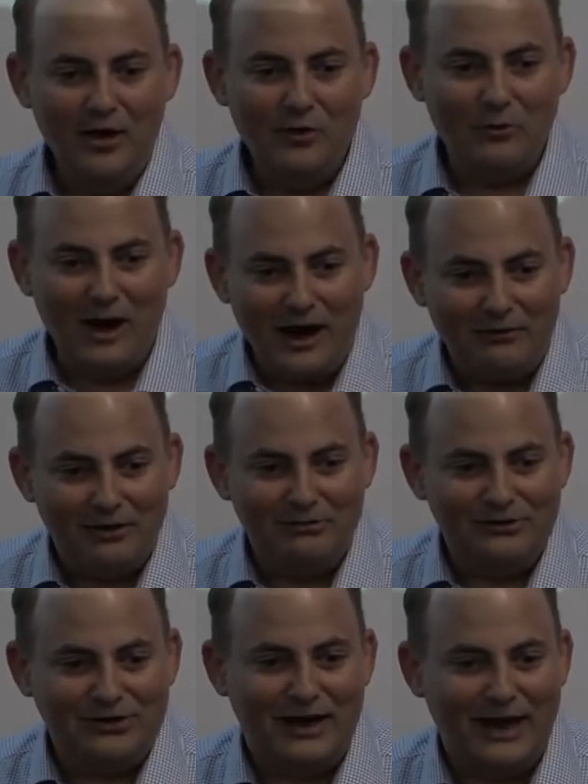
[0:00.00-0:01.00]
wow, I
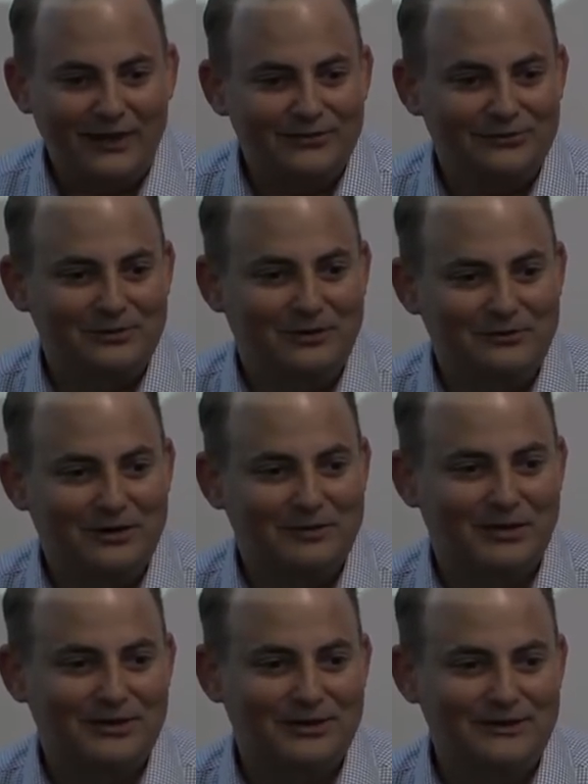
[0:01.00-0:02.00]
wish I had this when I was writing
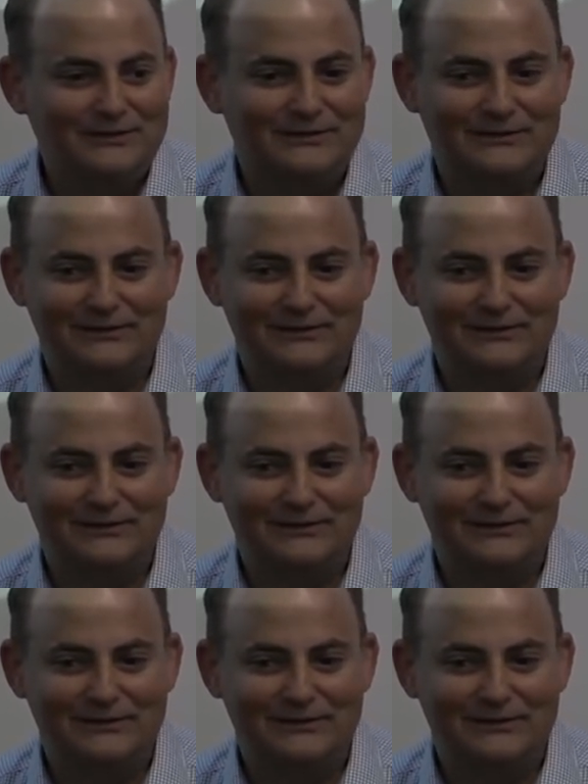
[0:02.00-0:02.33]
my thesis.